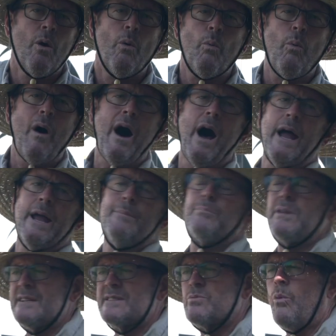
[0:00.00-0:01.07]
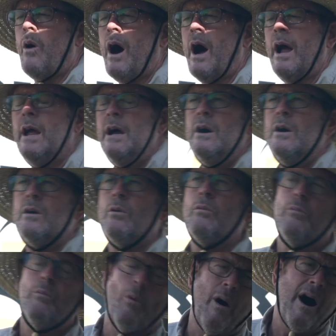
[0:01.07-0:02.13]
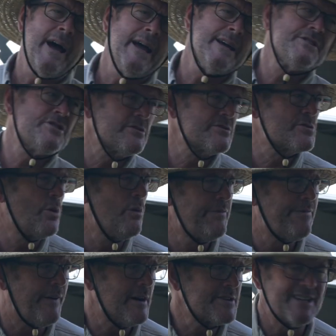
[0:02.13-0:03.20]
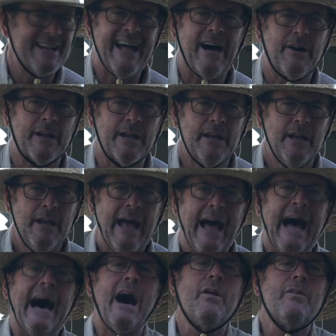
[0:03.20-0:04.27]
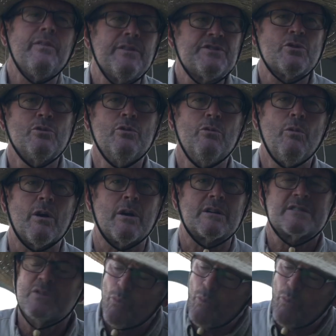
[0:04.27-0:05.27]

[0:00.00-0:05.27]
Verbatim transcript: Why plus why. Why is your tool functionality? How the tool works, the